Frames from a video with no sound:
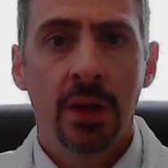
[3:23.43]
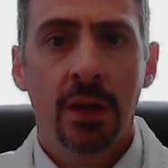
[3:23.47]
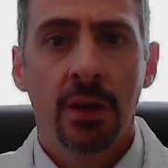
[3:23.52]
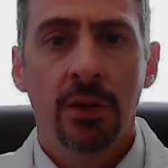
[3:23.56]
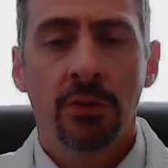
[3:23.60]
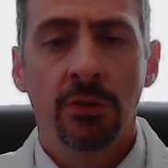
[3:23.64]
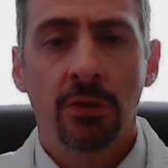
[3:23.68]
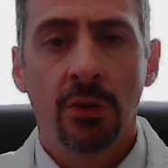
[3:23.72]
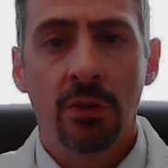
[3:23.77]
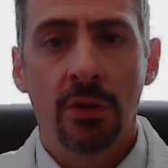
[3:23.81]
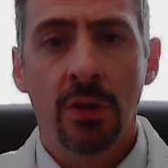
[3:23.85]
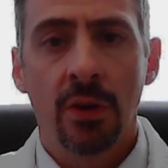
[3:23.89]

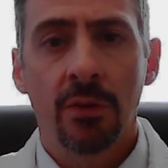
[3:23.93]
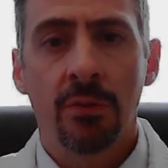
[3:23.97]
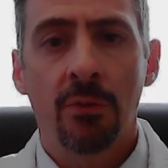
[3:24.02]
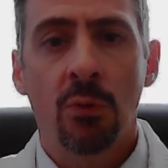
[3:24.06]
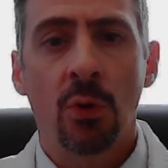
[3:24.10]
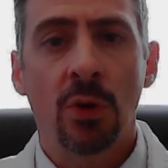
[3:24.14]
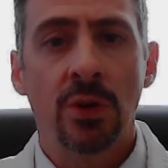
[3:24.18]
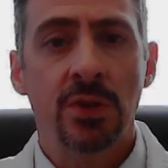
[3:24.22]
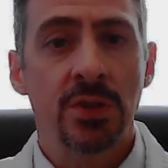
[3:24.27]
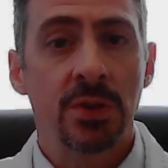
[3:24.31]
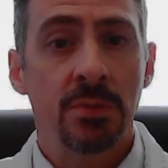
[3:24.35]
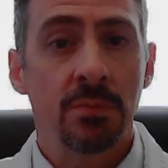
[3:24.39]
So therefore
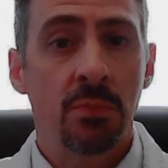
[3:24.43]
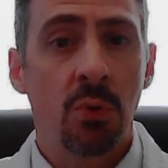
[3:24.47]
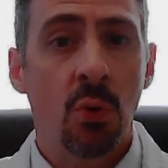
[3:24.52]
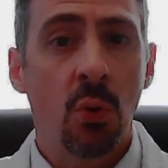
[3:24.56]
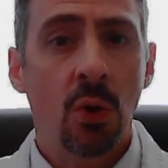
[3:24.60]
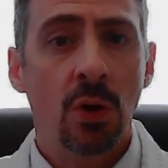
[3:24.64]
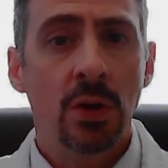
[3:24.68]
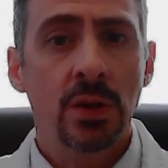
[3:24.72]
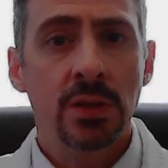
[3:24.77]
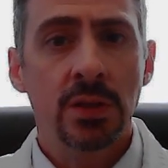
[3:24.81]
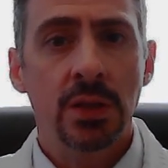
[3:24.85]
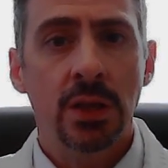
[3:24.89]
it's
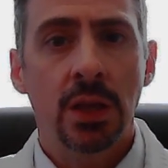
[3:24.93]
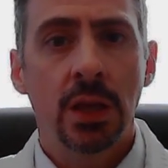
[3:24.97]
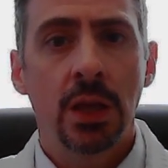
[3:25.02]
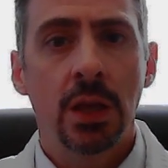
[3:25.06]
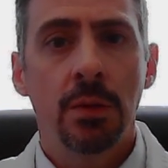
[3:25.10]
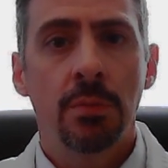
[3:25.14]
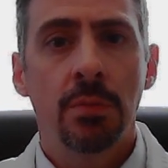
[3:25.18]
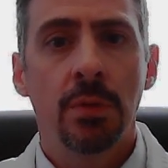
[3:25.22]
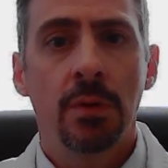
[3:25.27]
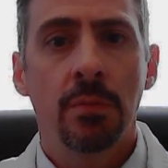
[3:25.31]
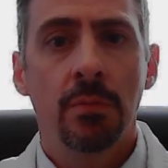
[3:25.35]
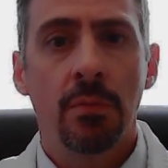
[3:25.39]
important to
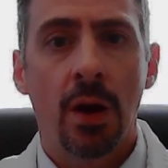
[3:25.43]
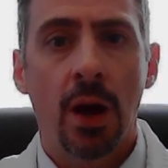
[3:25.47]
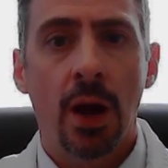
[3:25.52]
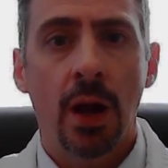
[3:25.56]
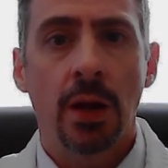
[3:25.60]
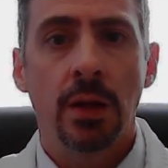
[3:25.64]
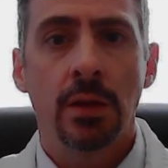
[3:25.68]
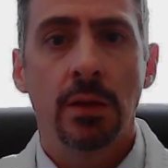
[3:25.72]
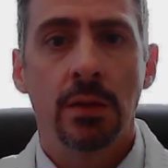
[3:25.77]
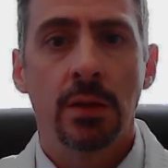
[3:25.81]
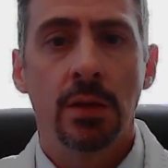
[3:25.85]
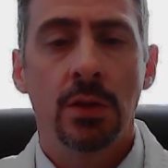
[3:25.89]
keep in
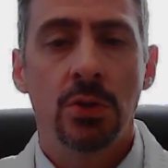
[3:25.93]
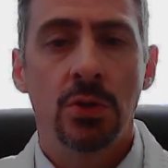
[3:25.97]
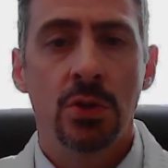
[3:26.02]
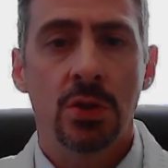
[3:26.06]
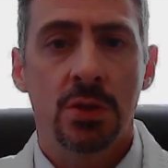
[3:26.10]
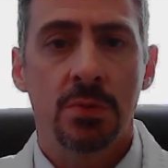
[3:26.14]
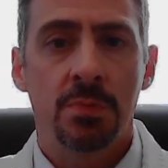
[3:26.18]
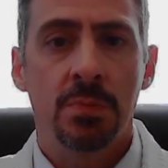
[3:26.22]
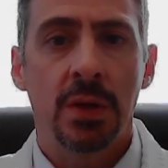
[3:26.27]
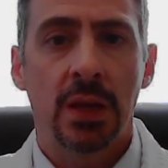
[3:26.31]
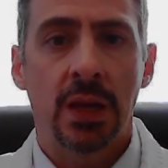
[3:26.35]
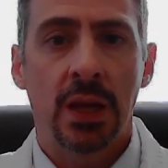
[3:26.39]
mind that
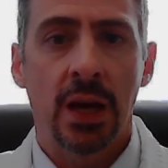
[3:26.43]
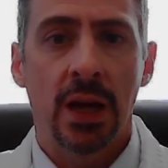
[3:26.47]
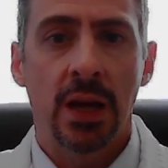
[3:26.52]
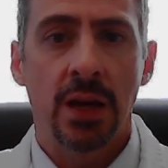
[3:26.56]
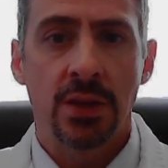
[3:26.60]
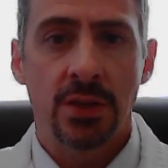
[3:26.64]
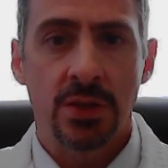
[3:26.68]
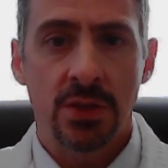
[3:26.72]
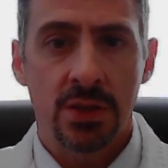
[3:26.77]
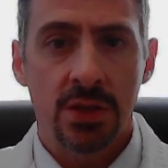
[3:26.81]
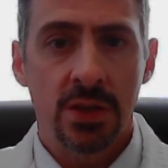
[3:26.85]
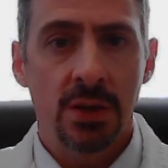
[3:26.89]
just
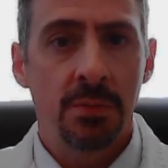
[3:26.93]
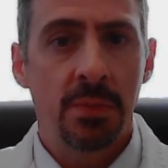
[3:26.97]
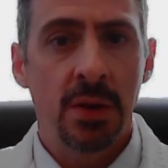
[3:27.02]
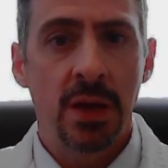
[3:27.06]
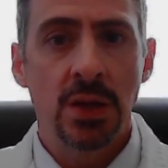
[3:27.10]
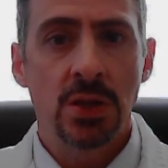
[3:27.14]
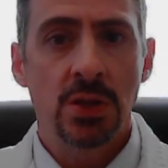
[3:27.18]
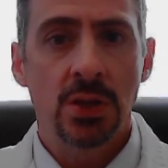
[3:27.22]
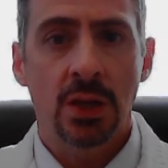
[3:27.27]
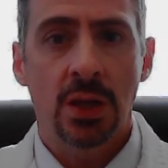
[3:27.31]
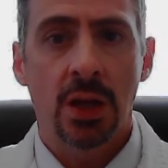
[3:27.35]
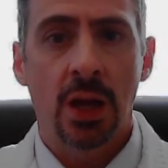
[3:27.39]
because the
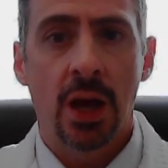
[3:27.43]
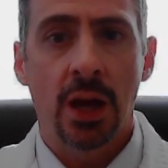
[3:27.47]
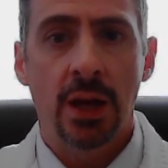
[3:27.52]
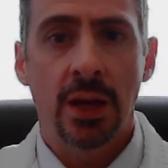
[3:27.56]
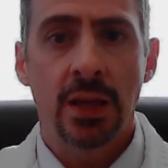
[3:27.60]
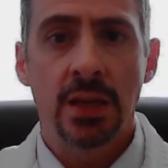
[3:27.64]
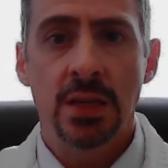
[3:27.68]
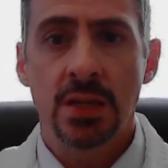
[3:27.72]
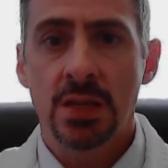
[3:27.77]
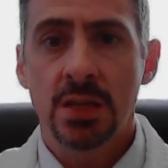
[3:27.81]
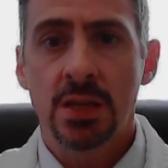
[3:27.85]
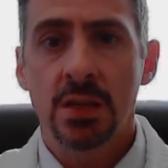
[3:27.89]
patient got
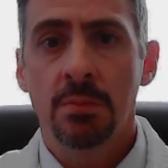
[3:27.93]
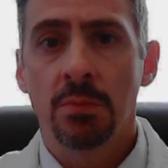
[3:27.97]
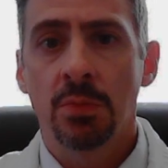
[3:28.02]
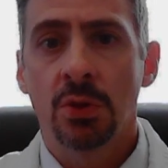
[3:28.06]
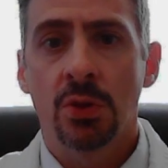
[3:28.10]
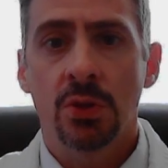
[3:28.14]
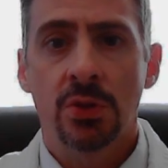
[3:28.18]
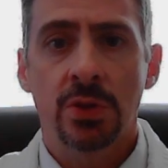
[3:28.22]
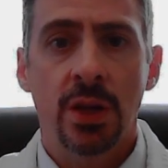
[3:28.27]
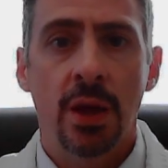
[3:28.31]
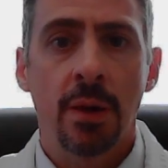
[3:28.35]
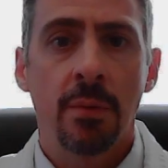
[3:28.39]
a similar
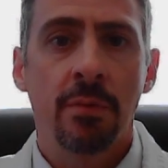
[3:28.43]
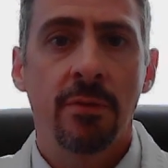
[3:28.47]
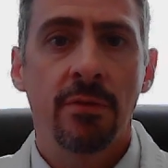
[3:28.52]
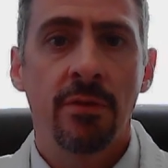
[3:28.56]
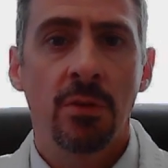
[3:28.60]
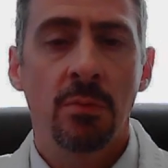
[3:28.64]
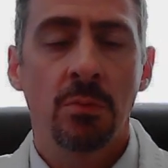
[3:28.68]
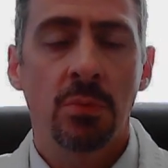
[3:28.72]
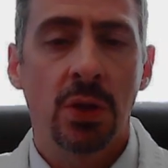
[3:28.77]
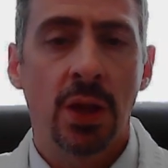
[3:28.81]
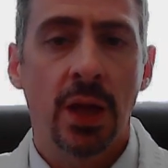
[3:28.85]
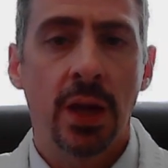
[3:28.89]
type of
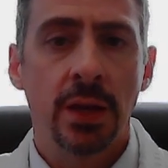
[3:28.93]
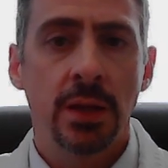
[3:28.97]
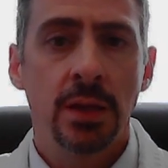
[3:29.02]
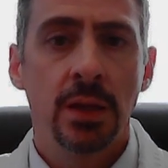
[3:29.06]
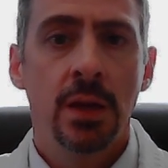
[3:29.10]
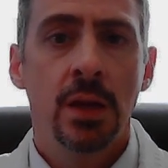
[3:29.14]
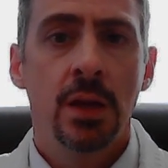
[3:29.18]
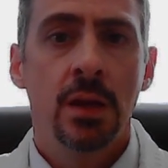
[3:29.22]
implant